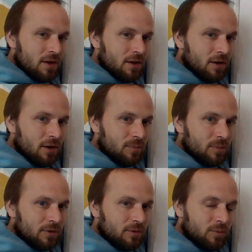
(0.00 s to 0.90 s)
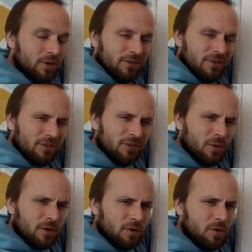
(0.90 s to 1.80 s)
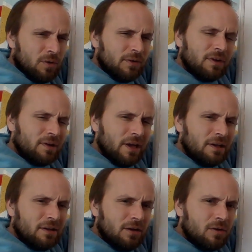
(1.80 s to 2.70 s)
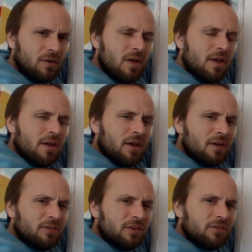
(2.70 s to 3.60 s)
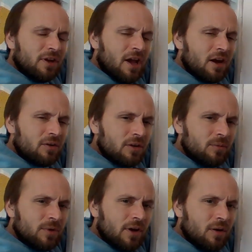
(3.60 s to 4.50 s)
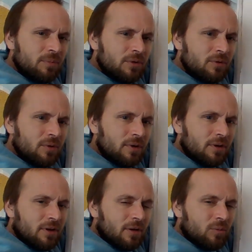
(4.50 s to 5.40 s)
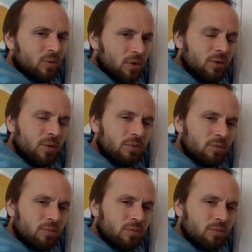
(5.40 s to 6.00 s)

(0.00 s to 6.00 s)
What are you saying? SOHCAHTOA, is that Latin? No, it's just an acronym to help you work with